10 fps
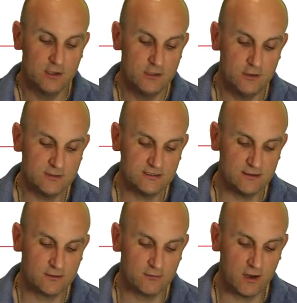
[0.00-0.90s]

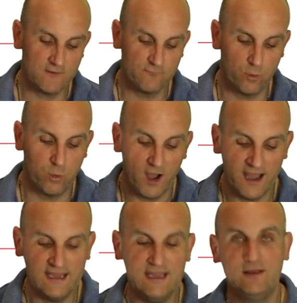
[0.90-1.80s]
using the graph
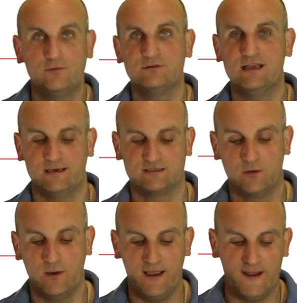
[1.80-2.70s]
y equals x
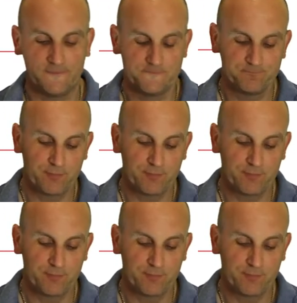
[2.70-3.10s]
squared,